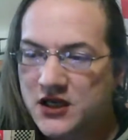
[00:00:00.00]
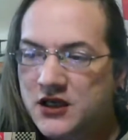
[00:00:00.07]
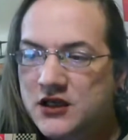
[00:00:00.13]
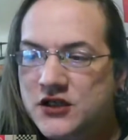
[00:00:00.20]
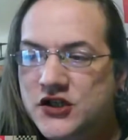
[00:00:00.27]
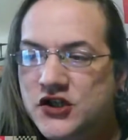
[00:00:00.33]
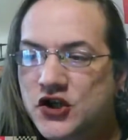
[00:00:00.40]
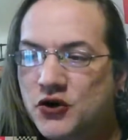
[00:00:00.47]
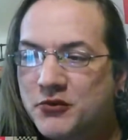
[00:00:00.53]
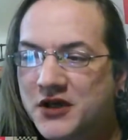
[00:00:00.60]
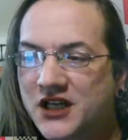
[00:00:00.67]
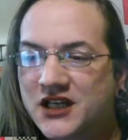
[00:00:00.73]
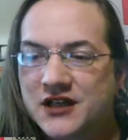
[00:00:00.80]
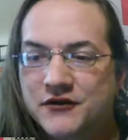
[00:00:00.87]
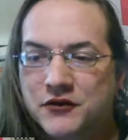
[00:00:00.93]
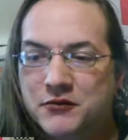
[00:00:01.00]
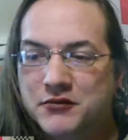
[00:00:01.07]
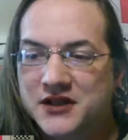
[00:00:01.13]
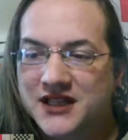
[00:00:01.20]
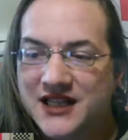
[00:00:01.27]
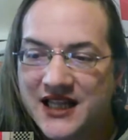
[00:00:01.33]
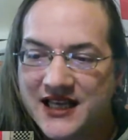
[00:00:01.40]
so many different
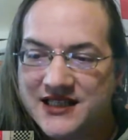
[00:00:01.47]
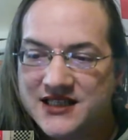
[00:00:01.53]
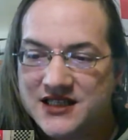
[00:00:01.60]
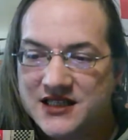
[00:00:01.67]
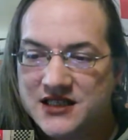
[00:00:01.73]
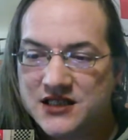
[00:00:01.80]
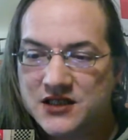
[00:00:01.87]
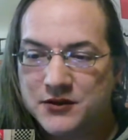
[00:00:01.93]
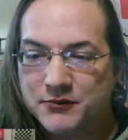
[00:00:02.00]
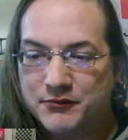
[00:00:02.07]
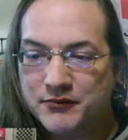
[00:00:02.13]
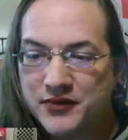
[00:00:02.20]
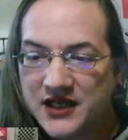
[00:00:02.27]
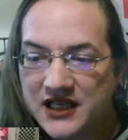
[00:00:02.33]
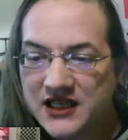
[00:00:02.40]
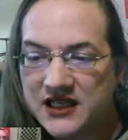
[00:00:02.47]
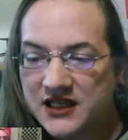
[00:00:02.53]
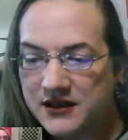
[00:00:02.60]
places to be.